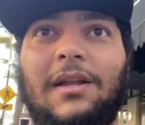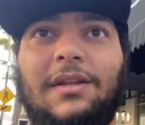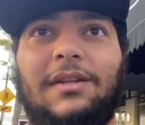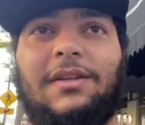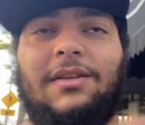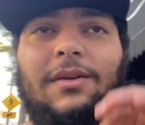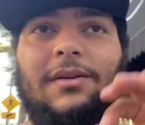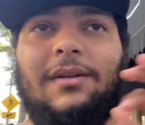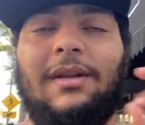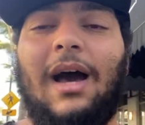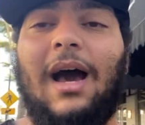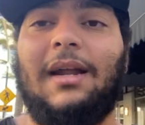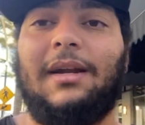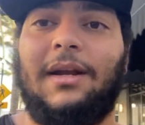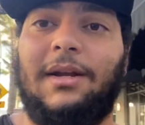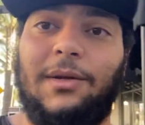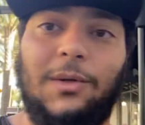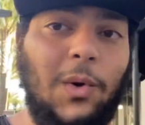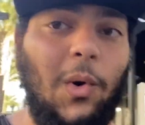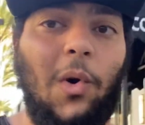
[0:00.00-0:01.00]
do not
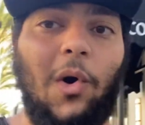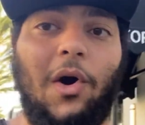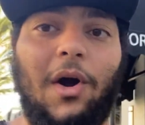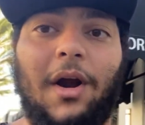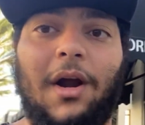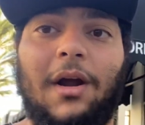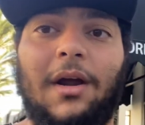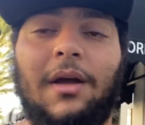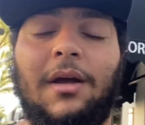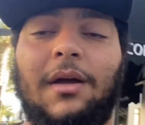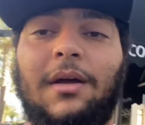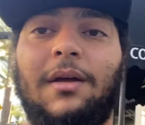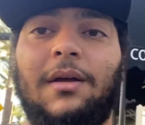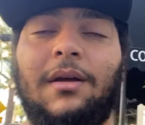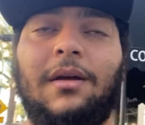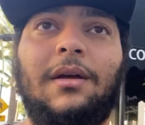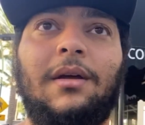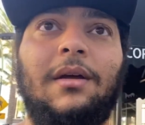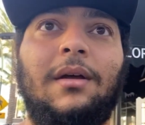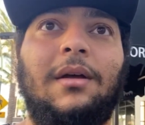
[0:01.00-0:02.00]
ignore
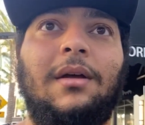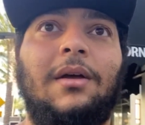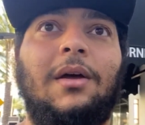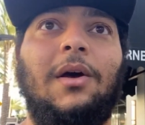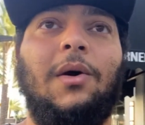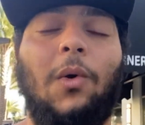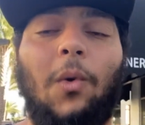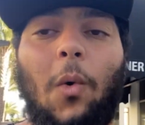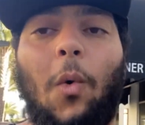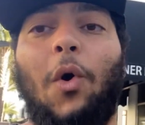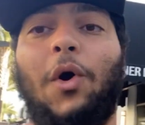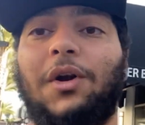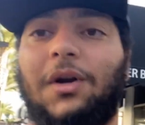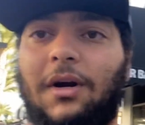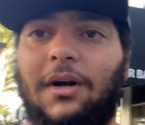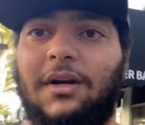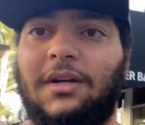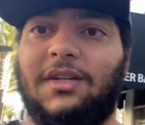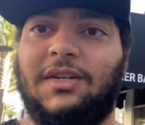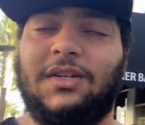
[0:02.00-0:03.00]

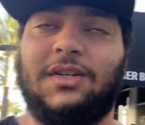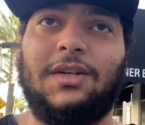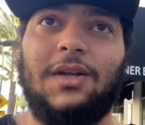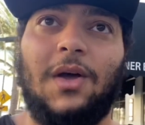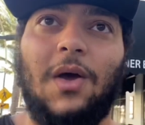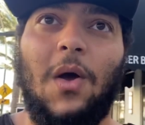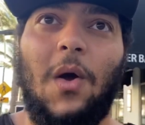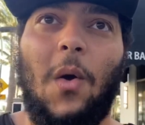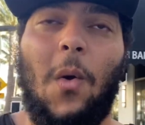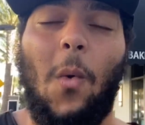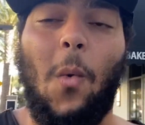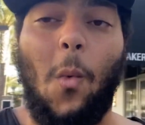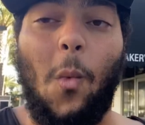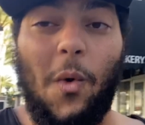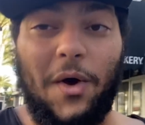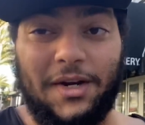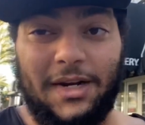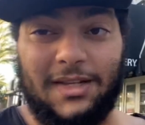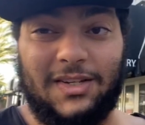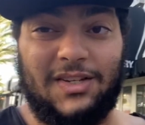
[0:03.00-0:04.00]
orders
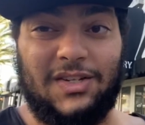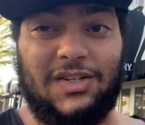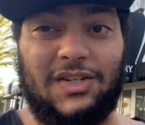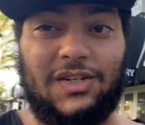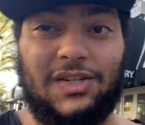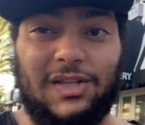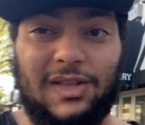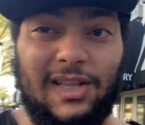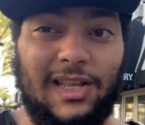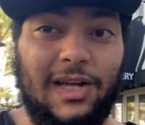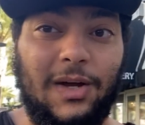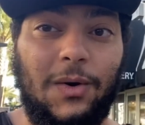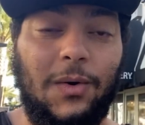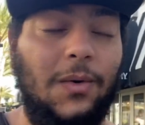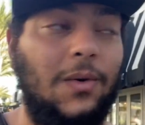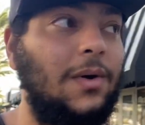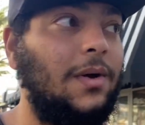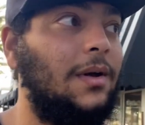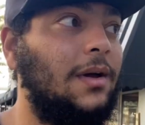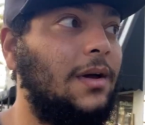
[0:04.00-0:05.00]
when it's slow.
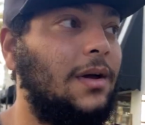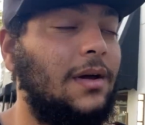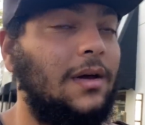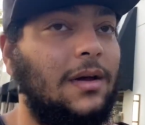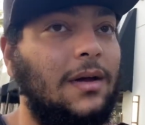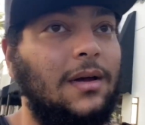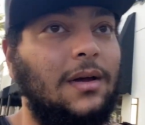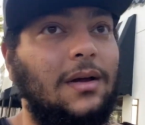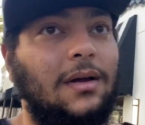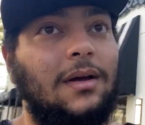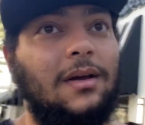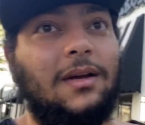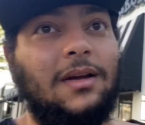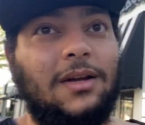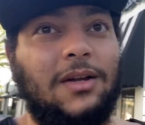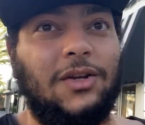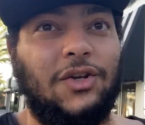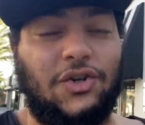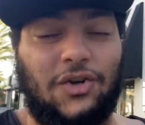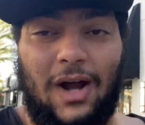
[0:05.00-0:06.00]

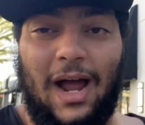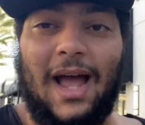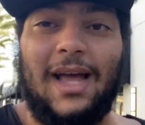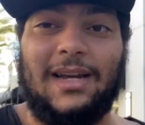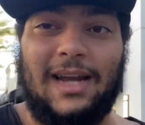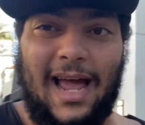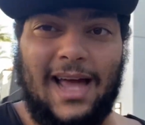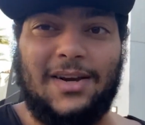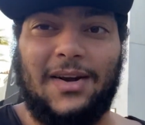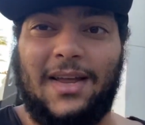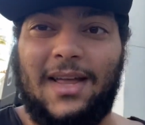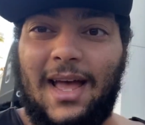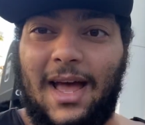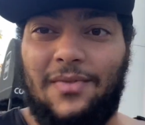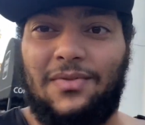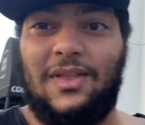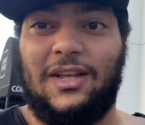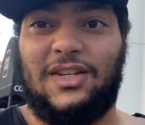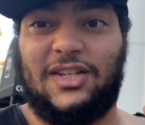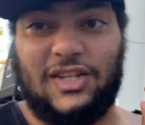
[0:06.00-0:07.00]
Try not to
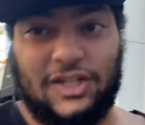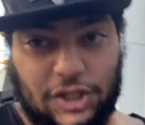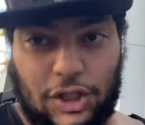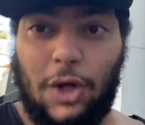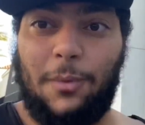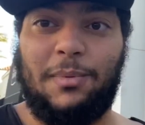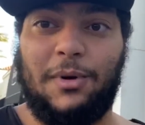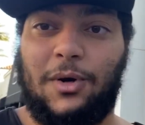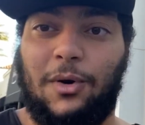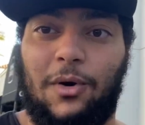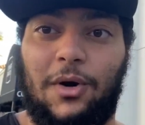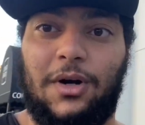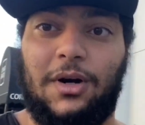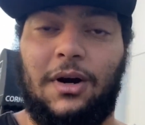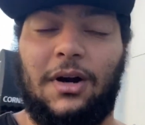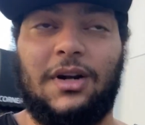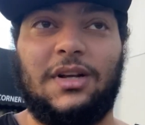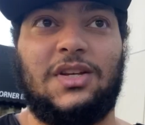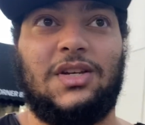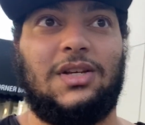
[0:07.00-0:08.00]
get the stupid
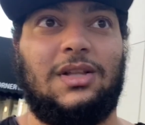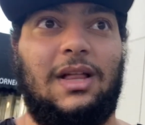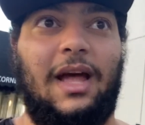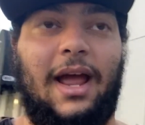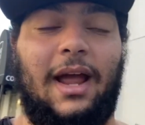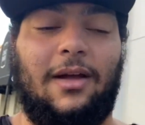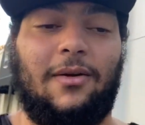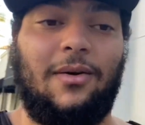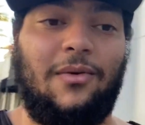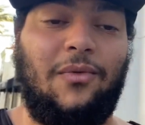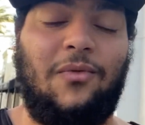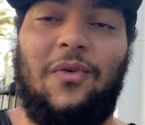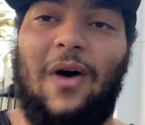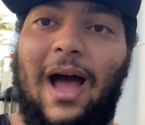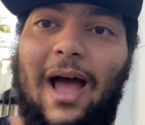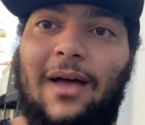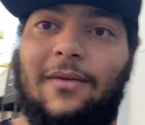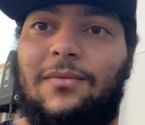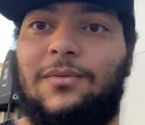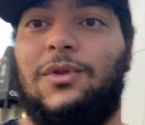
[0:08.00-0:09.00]
orders like
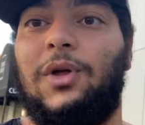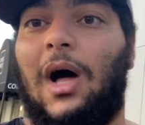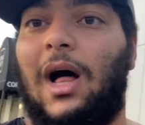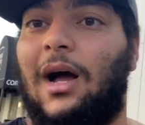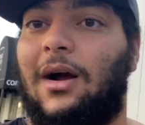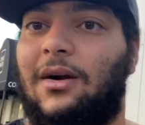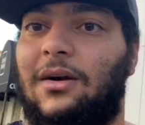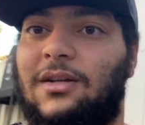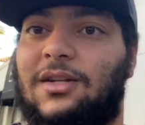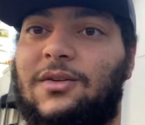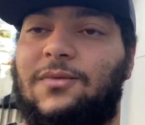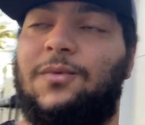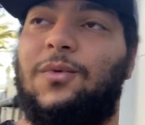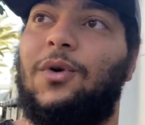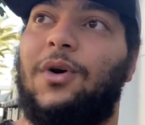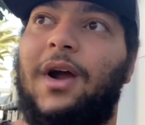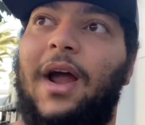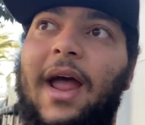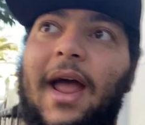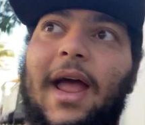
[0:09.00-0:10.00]
$5
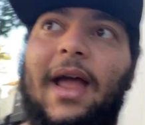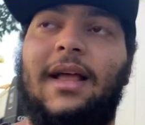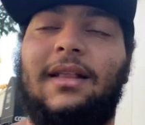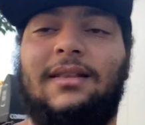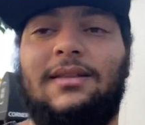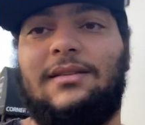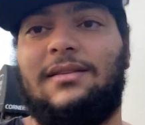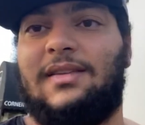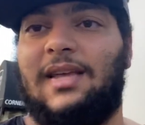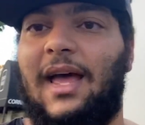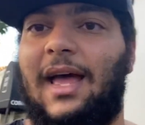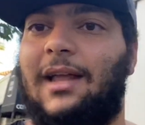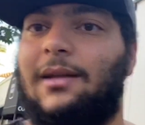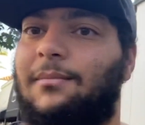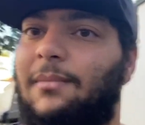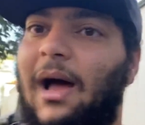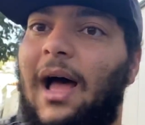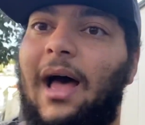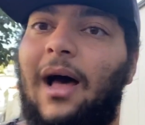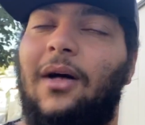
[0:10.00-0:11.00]
for 8, 10
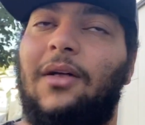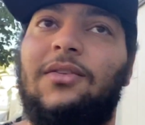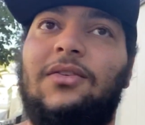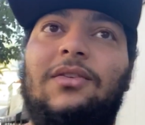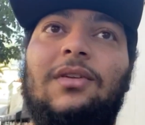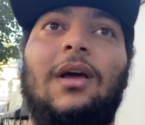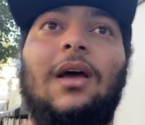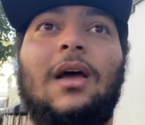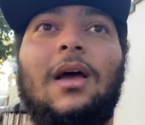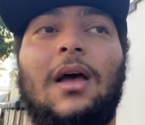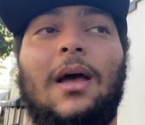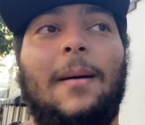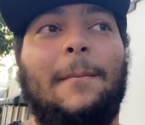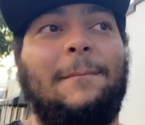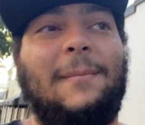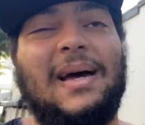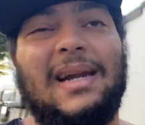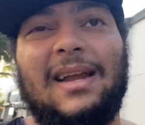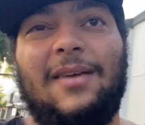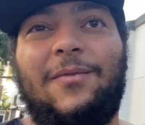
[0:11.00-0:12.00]
miles.
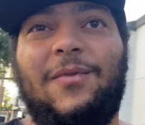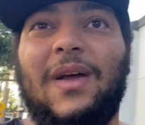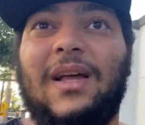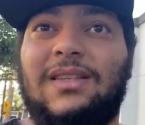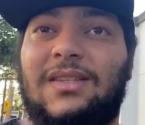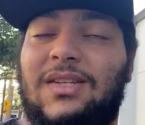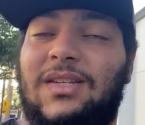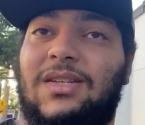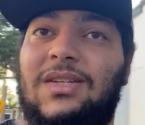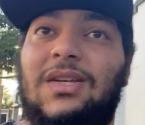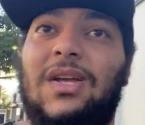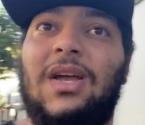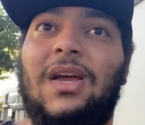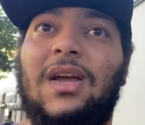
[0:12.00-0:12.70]
But if it's